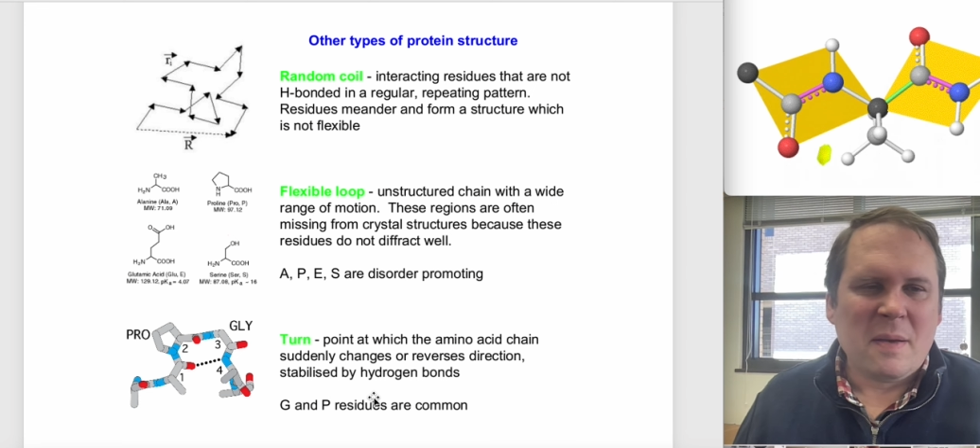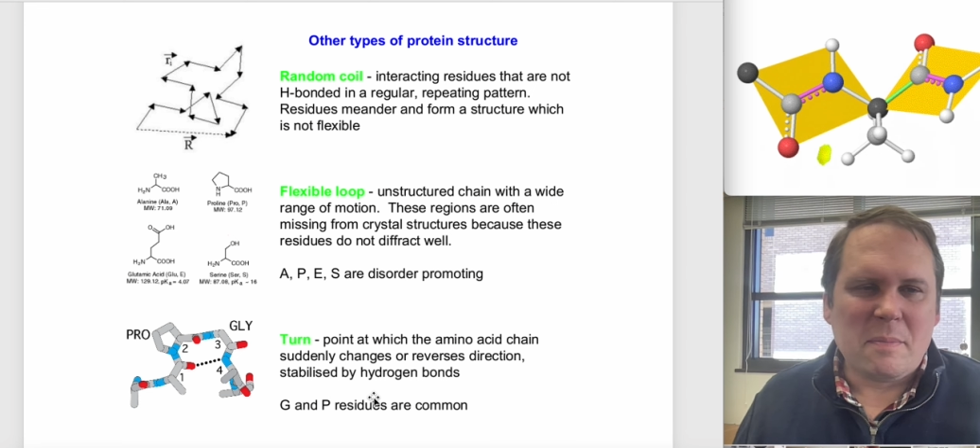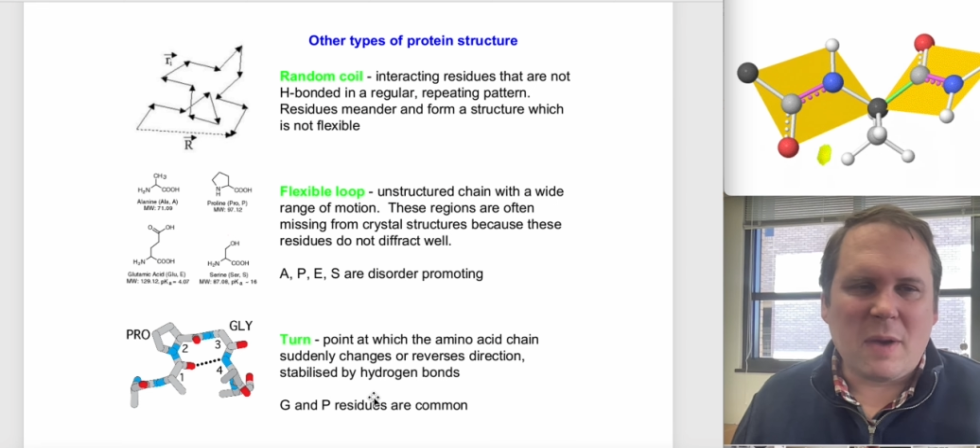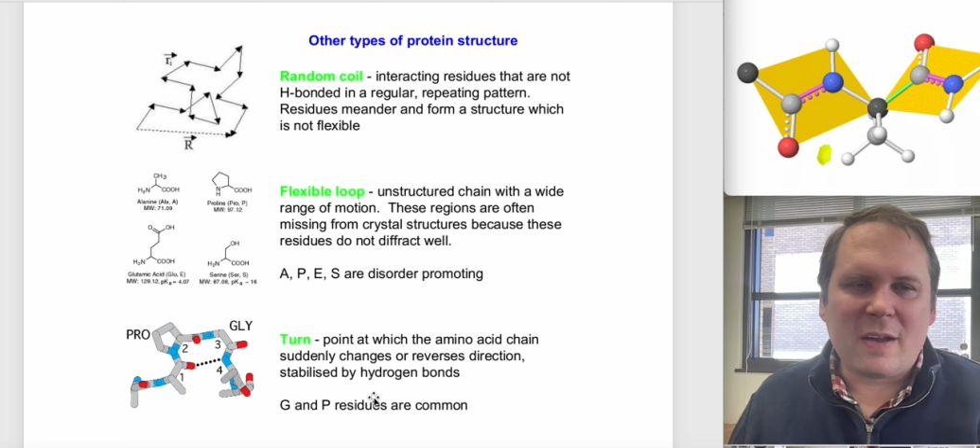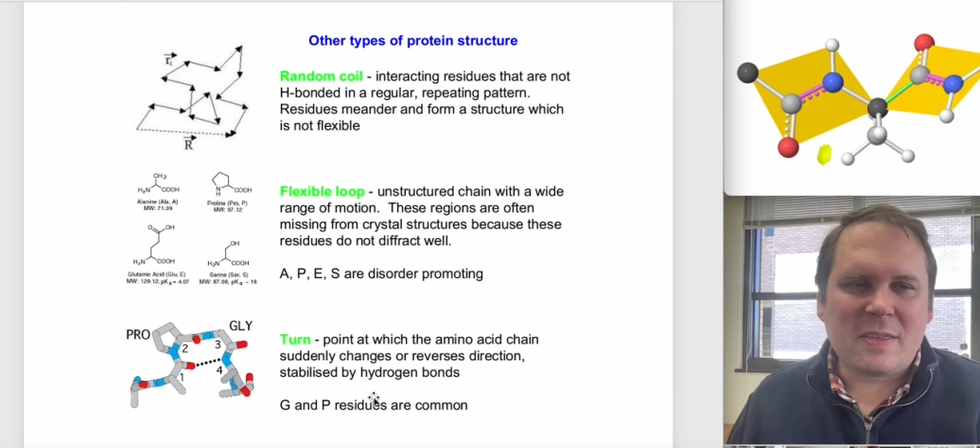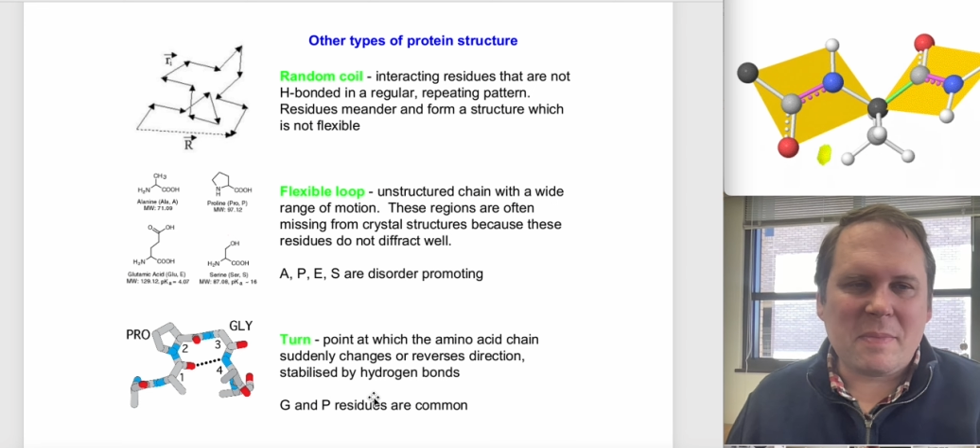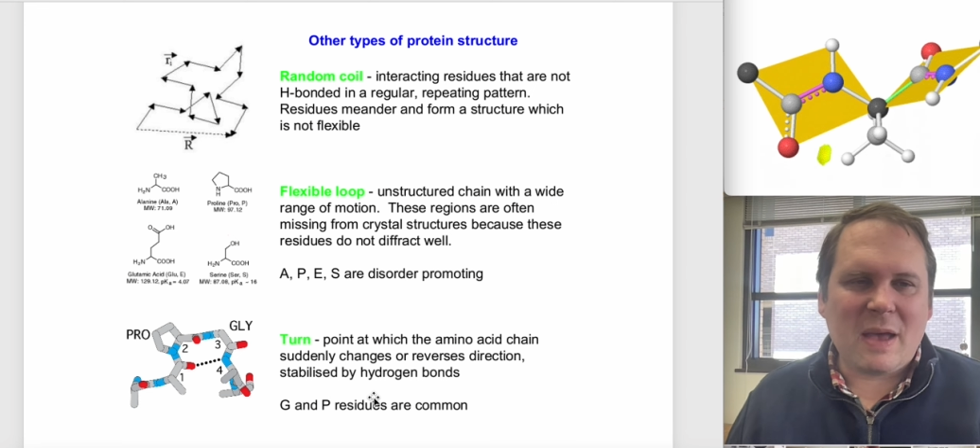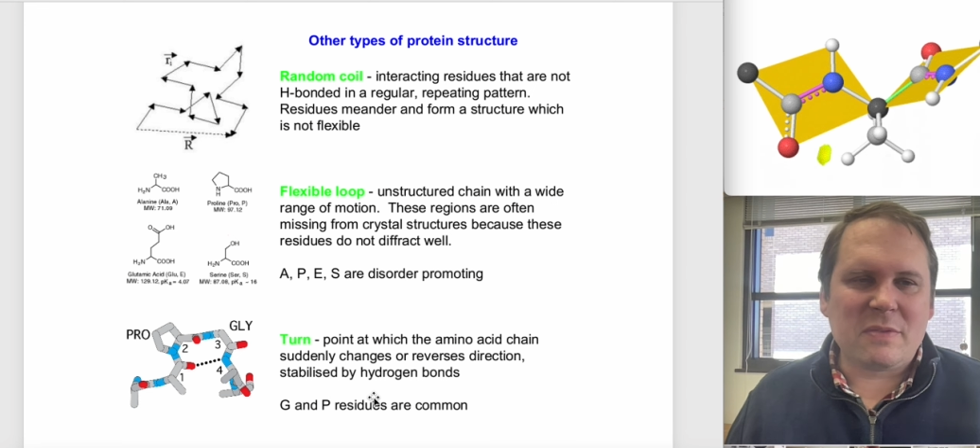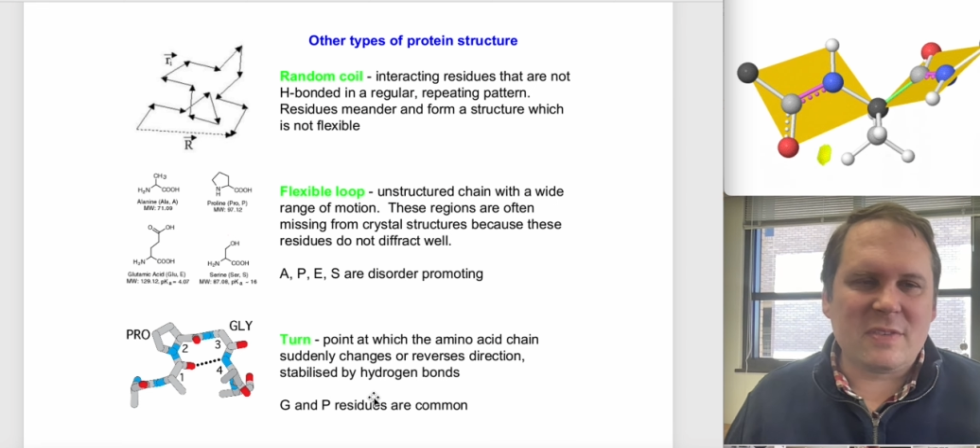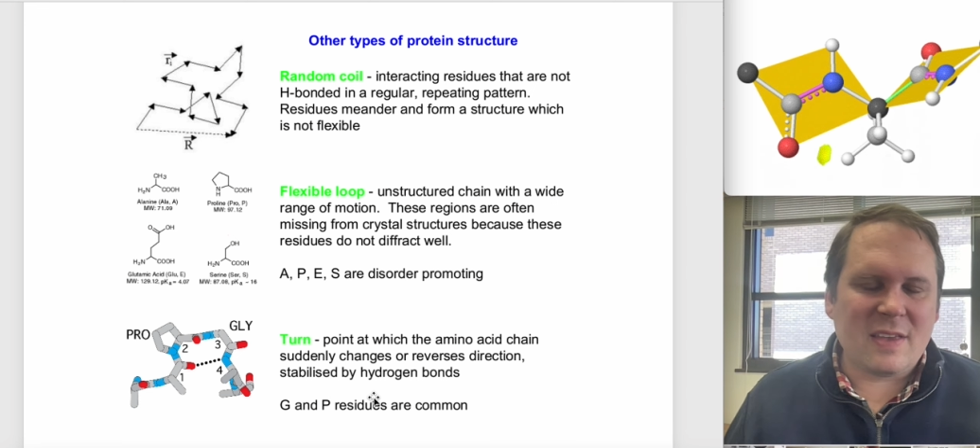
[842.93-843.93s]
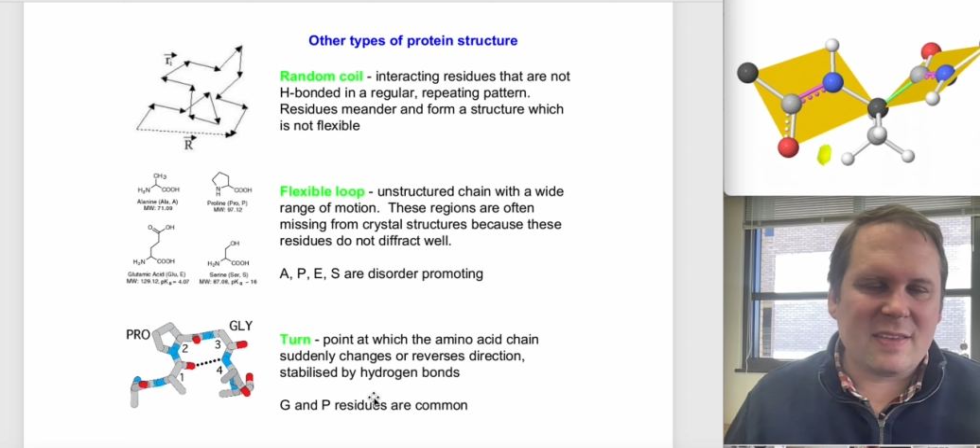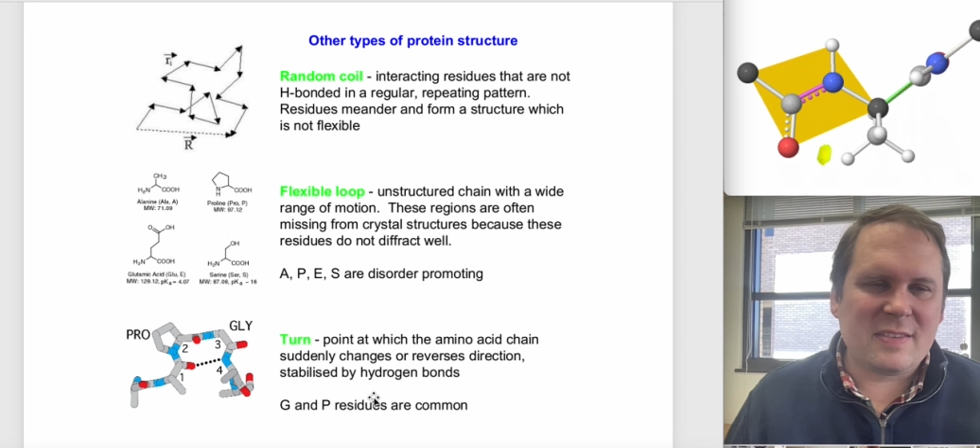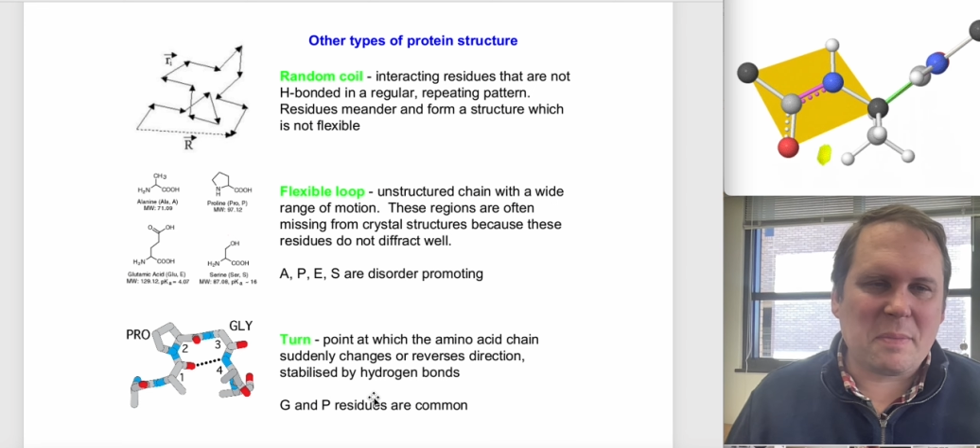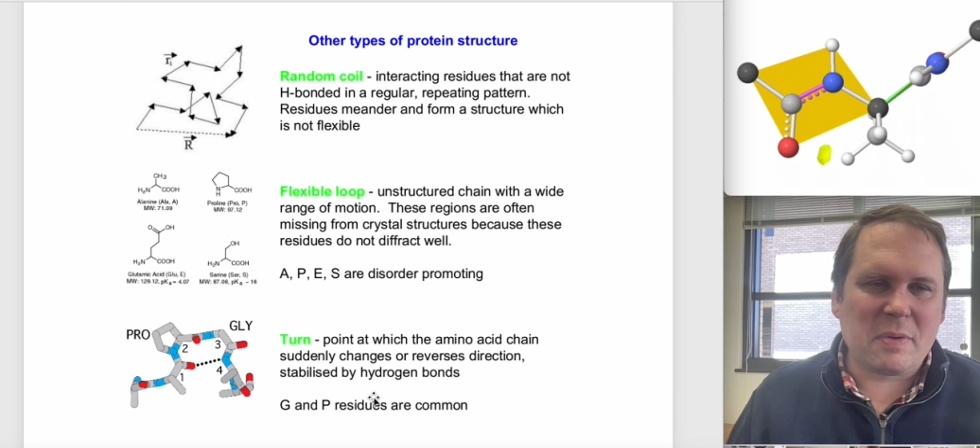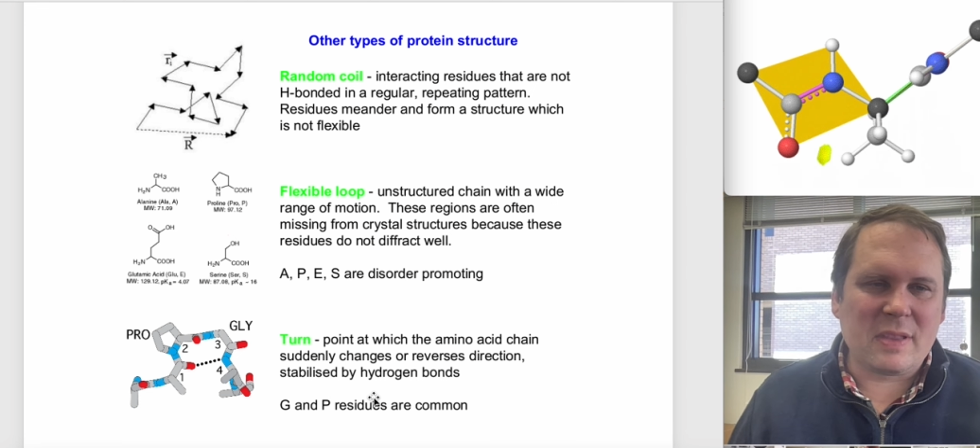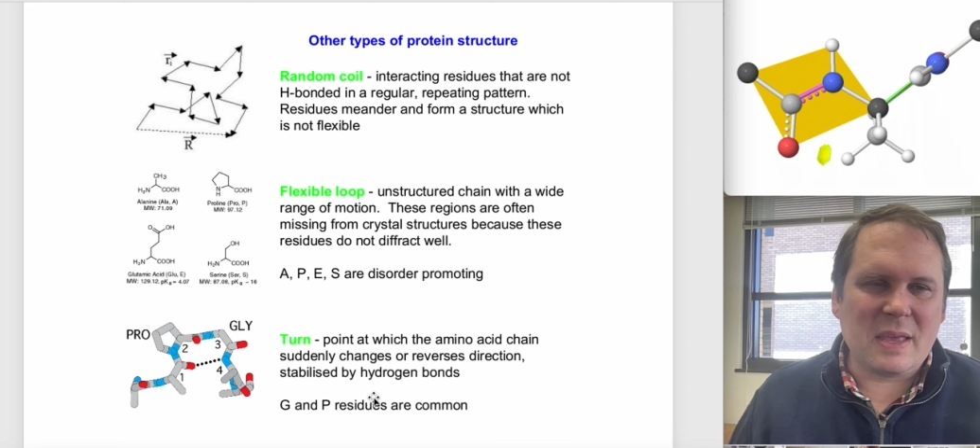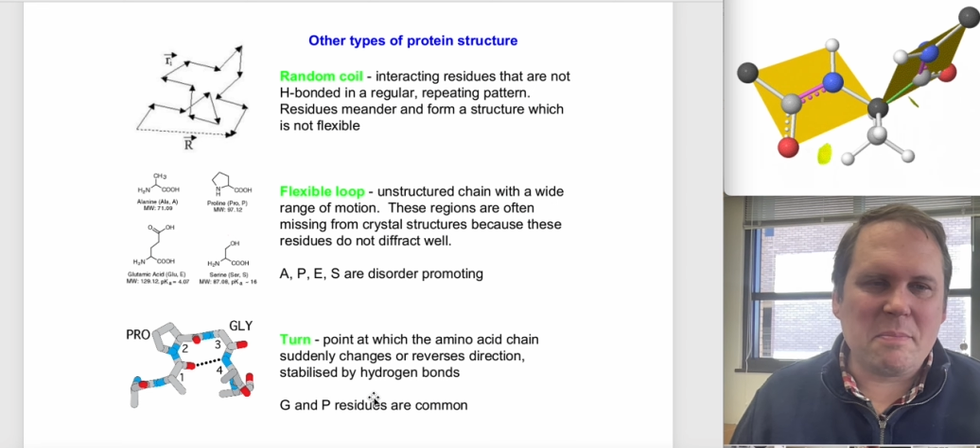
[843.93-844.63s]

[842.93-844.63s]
mark them out separately.